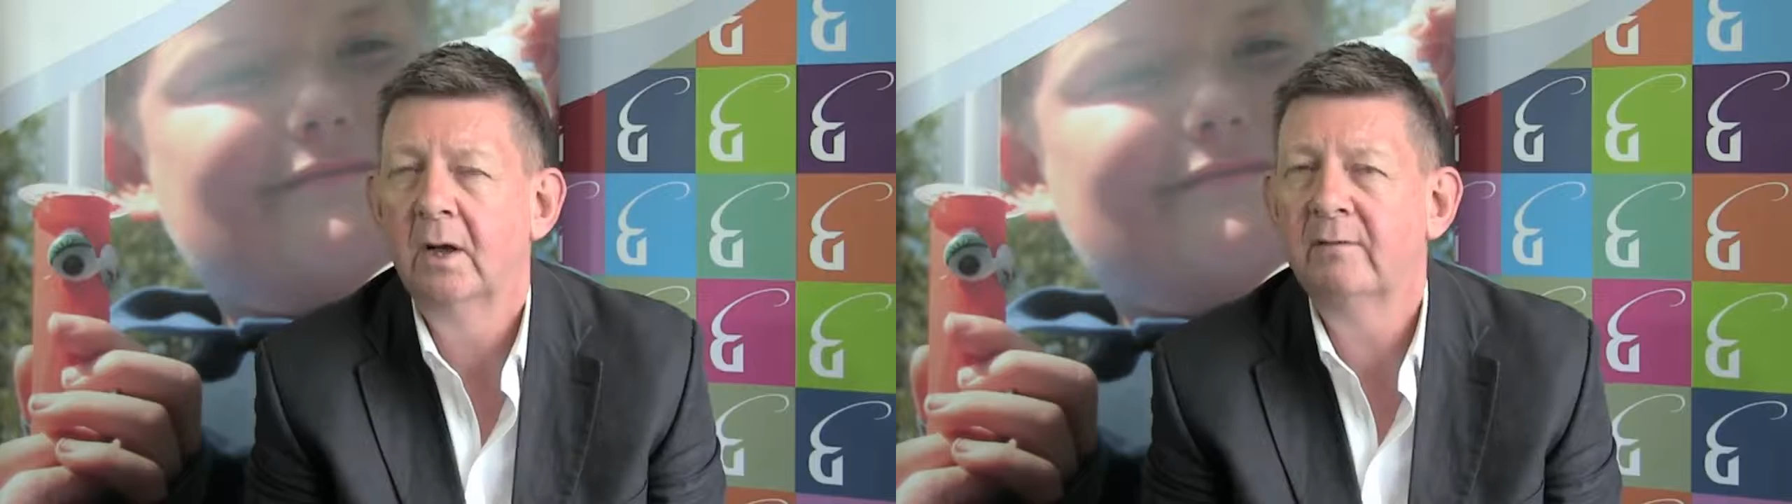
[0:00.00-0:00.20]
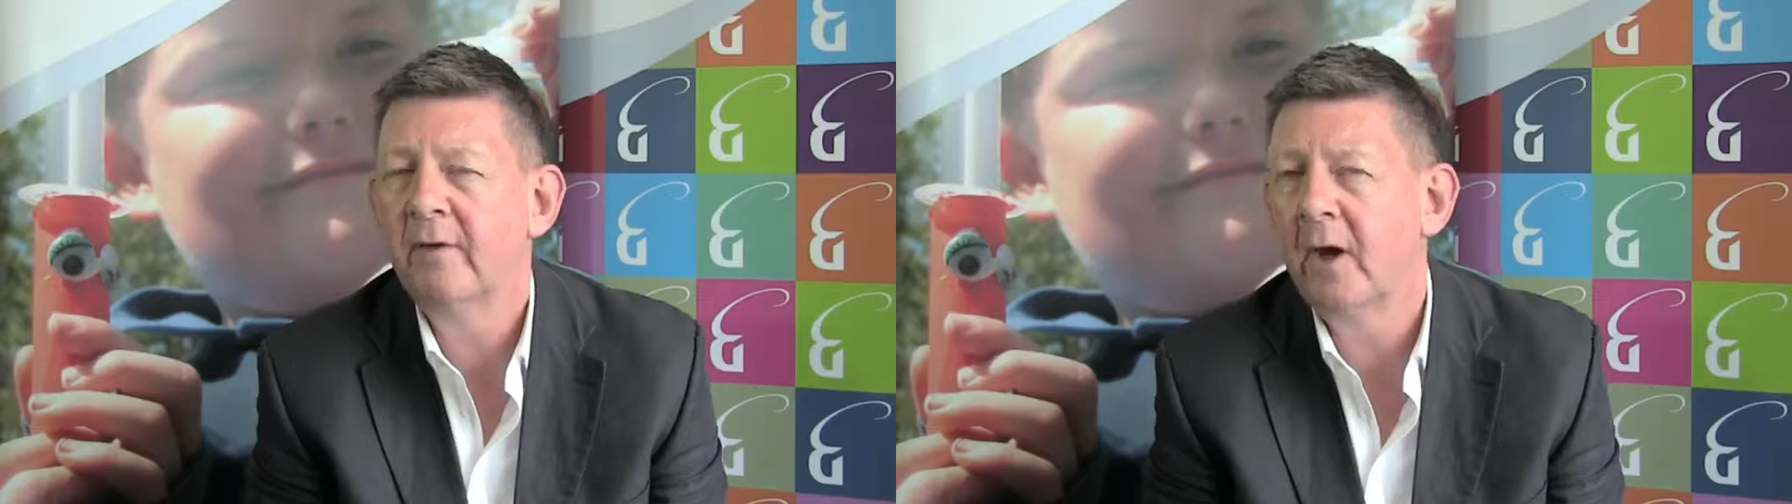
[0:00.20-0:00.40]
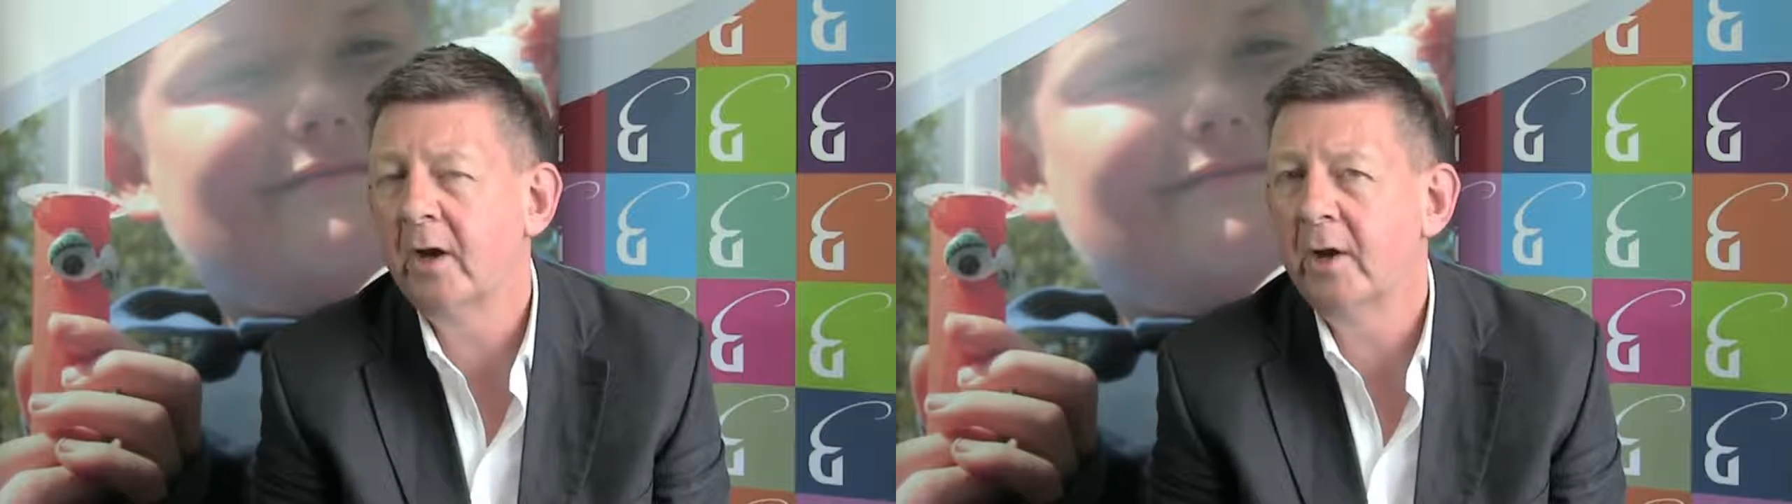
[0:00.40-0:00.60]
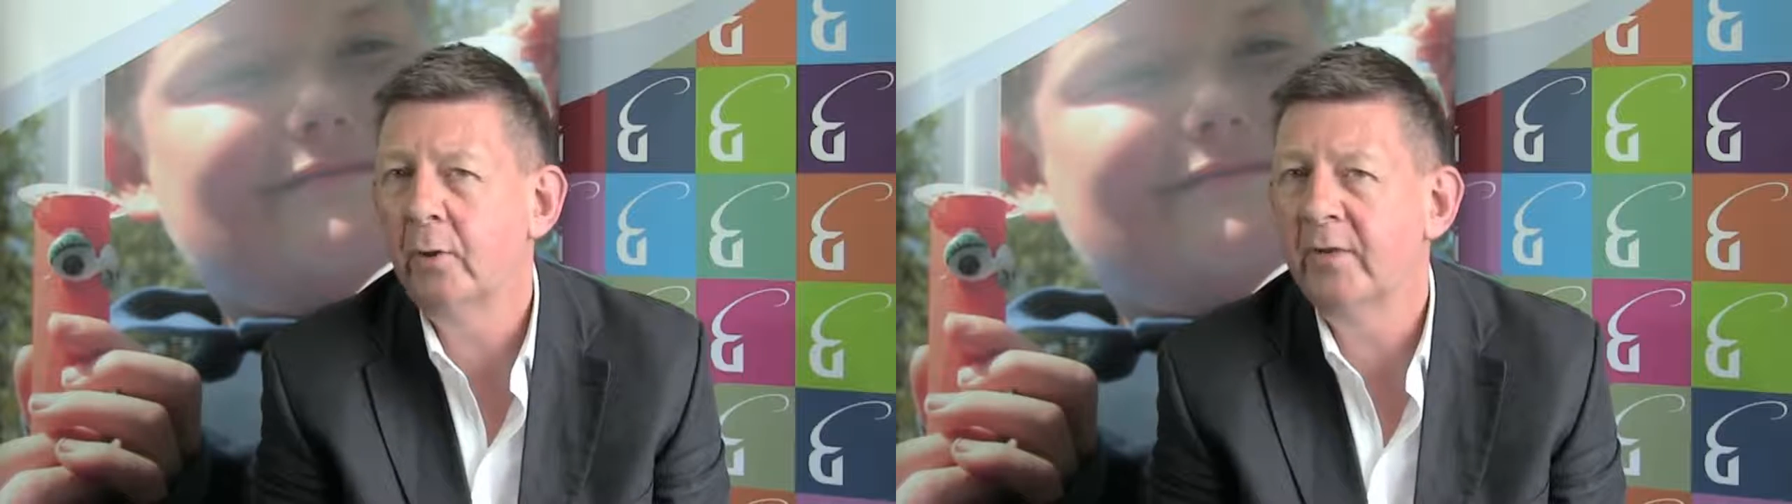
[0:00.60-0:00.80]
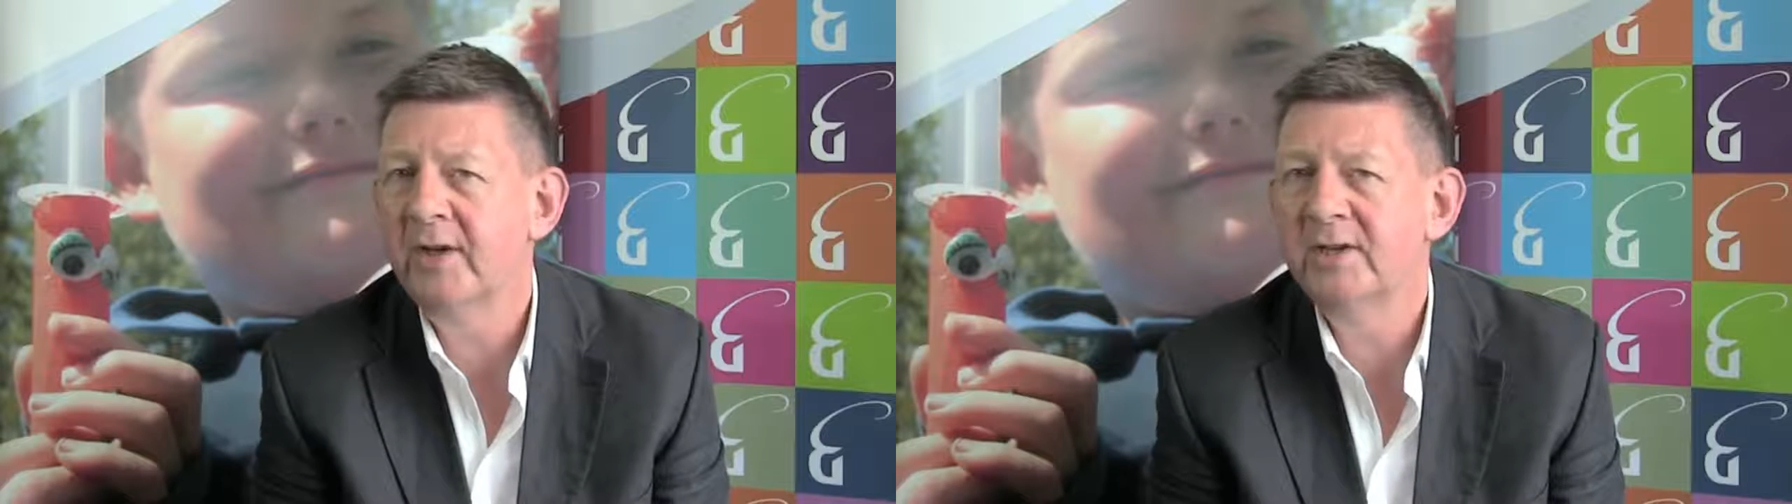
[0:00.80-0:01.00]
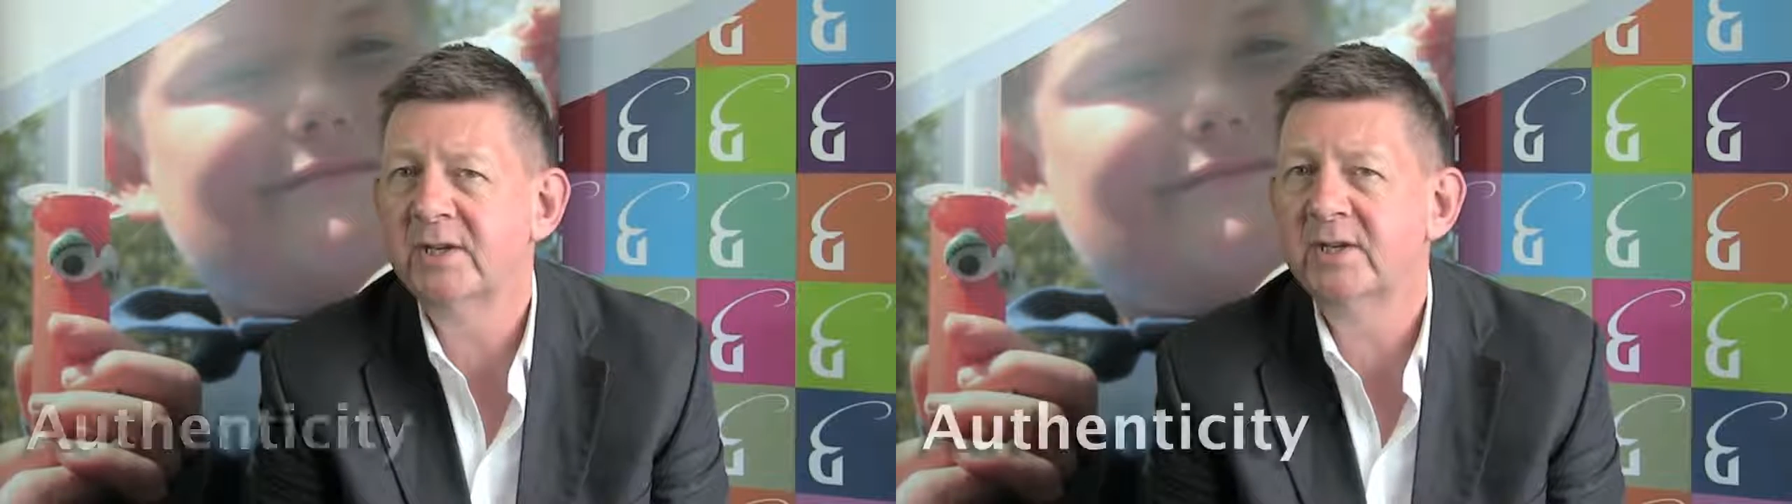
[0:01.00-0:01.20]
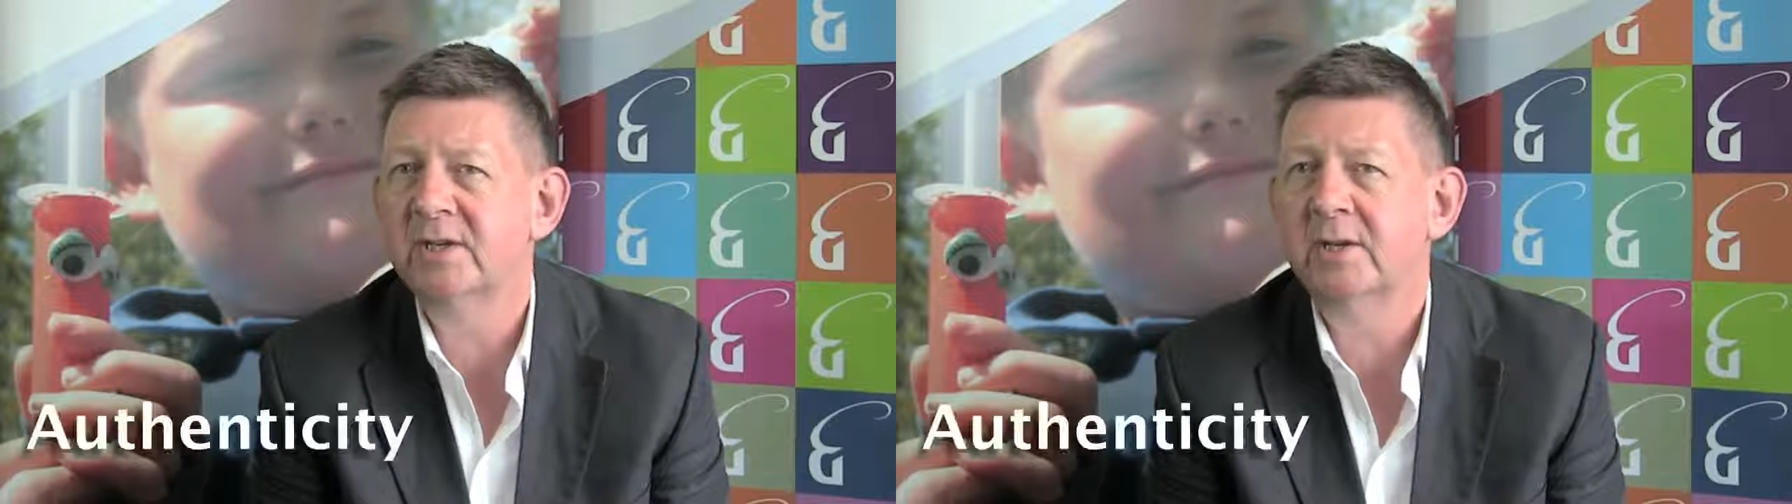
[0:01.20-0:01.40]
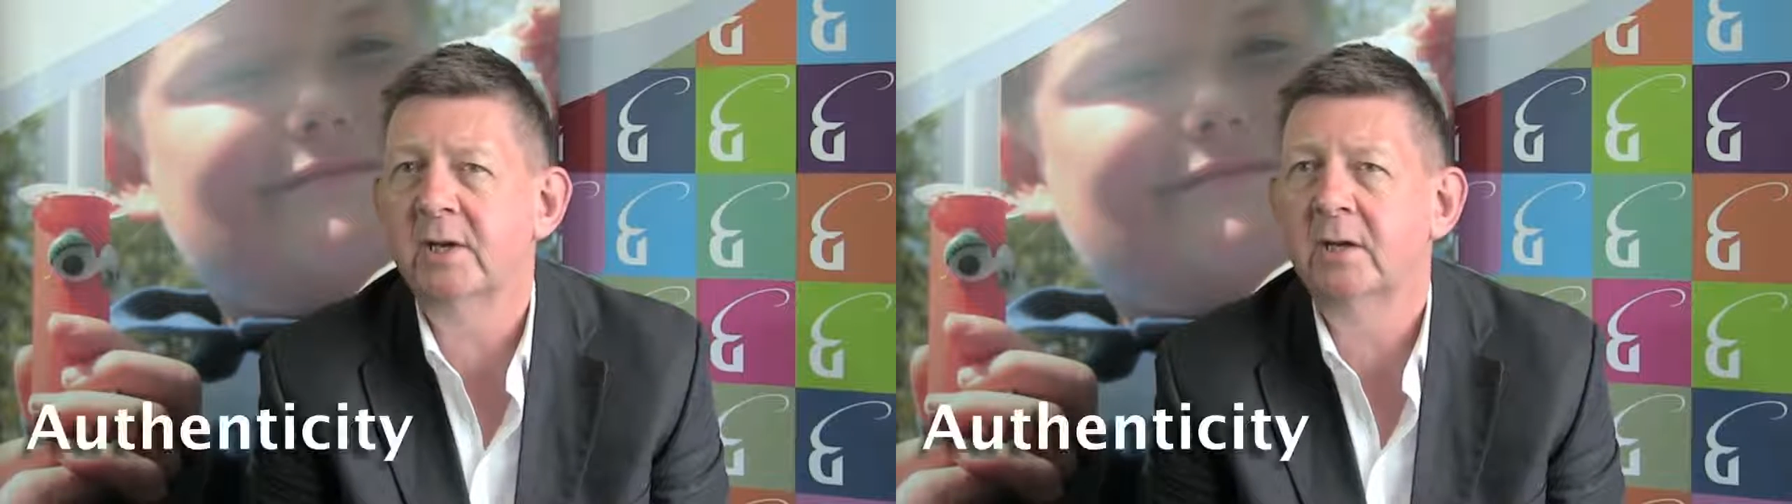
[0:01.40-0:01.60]
And finally,
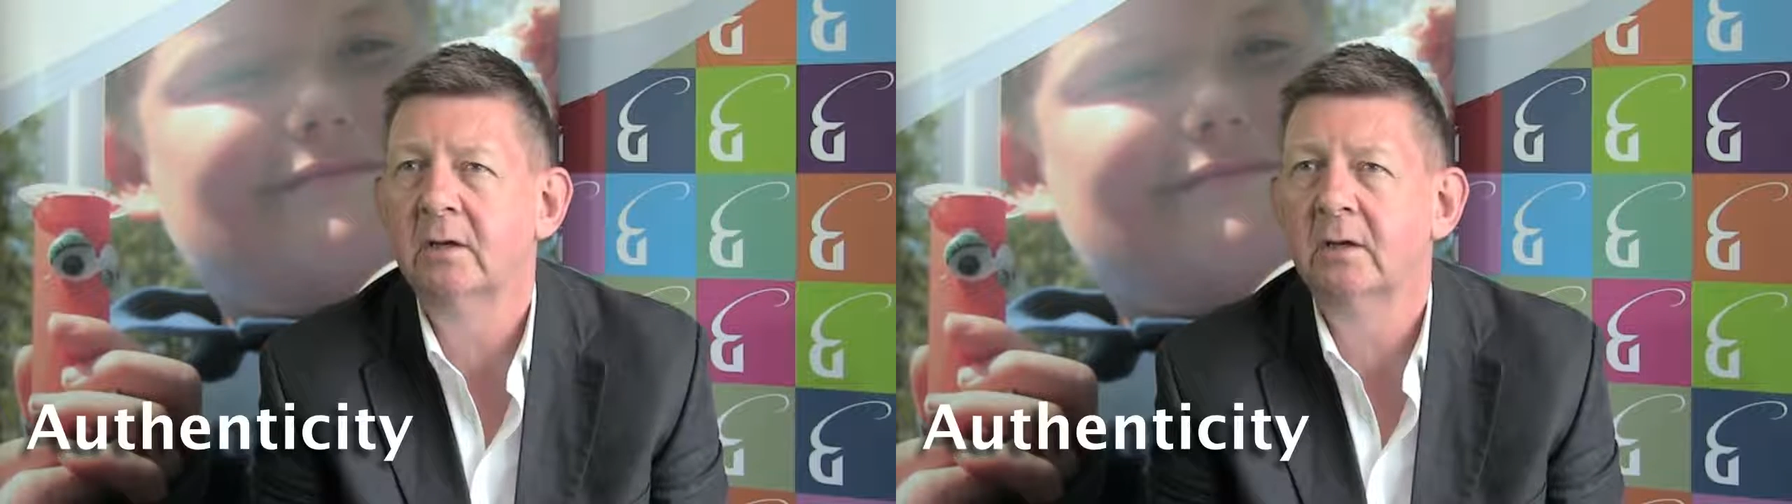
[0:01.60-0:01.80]
authenticity.